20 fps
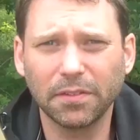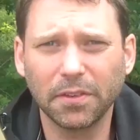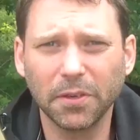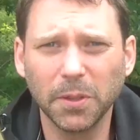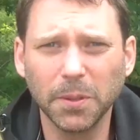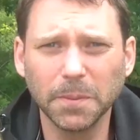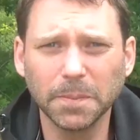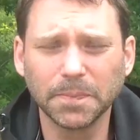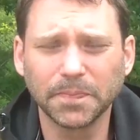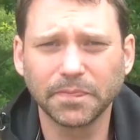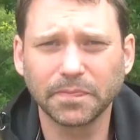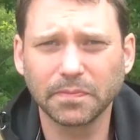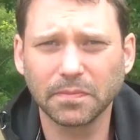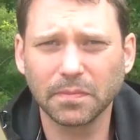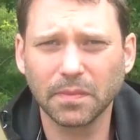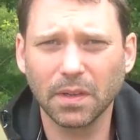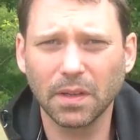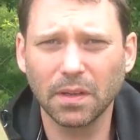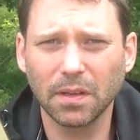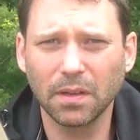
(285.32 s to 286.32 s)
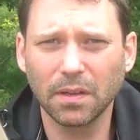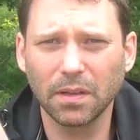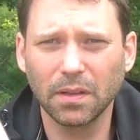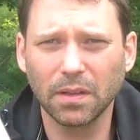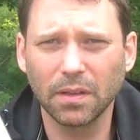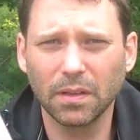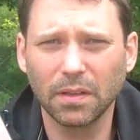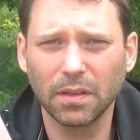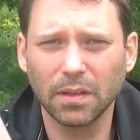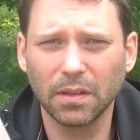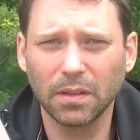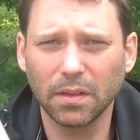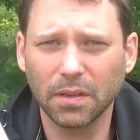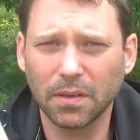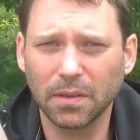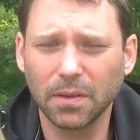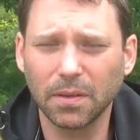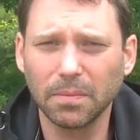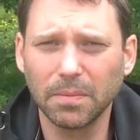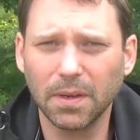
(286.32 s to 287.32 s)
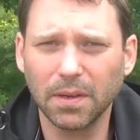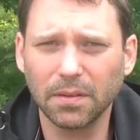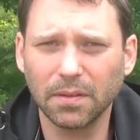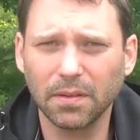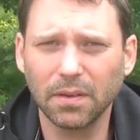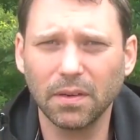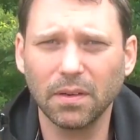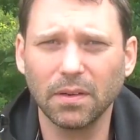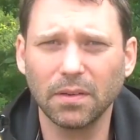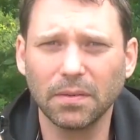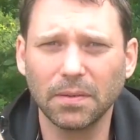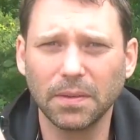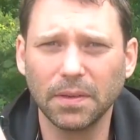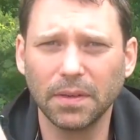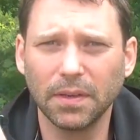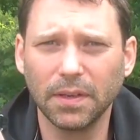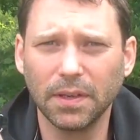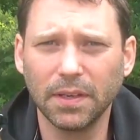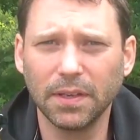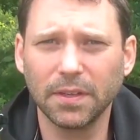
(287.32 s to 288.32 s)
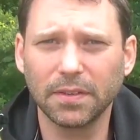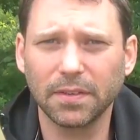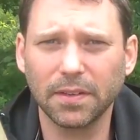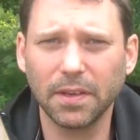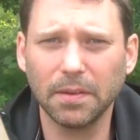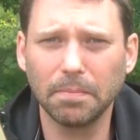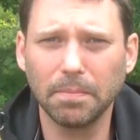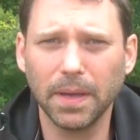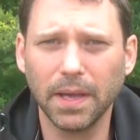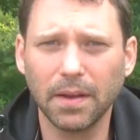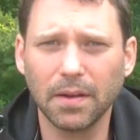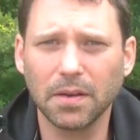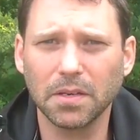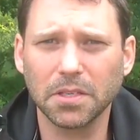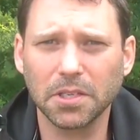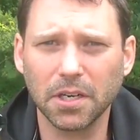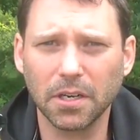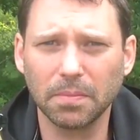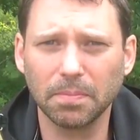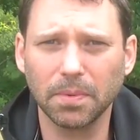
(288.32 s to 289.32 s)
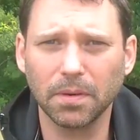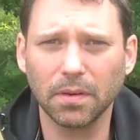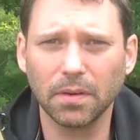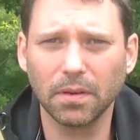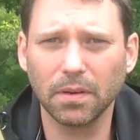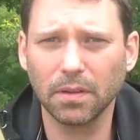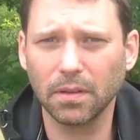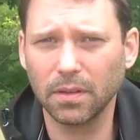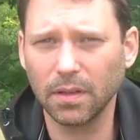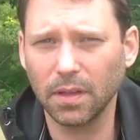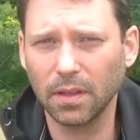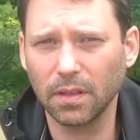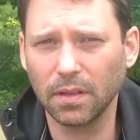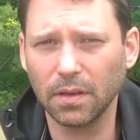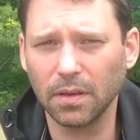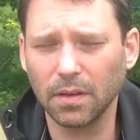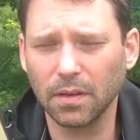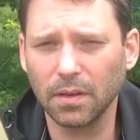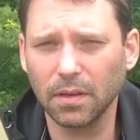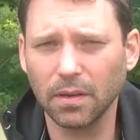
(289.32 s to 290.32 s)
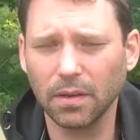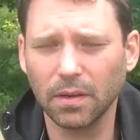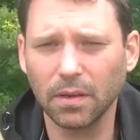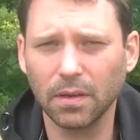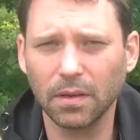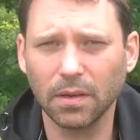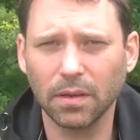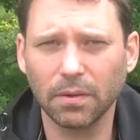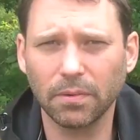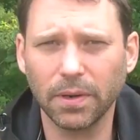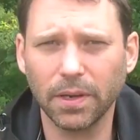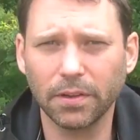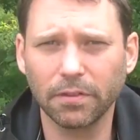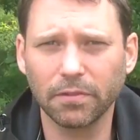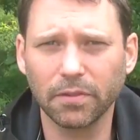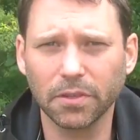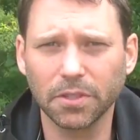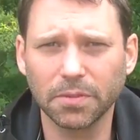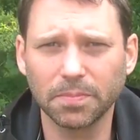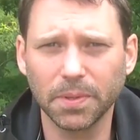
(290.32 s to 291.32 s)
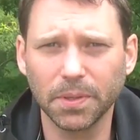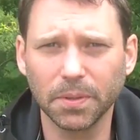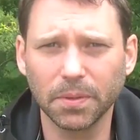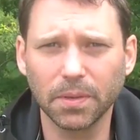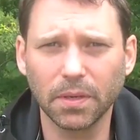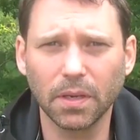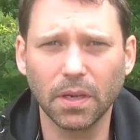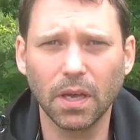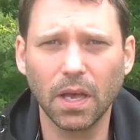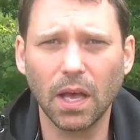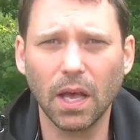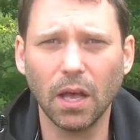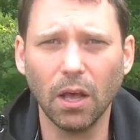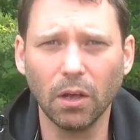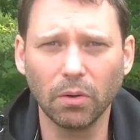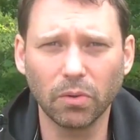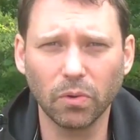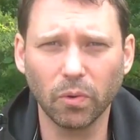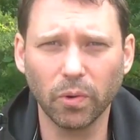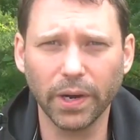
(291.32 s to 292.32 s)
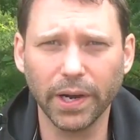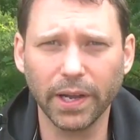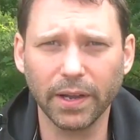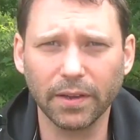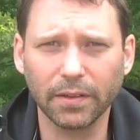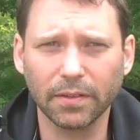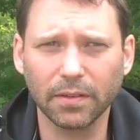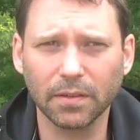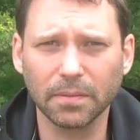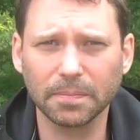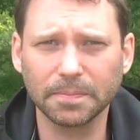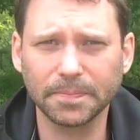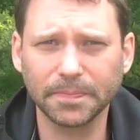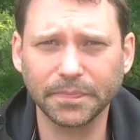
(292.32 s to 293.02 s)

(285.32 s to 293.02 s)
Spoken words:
two, the Coldmaster is a better chopper than the Gränsfors Bruks outdoor axe.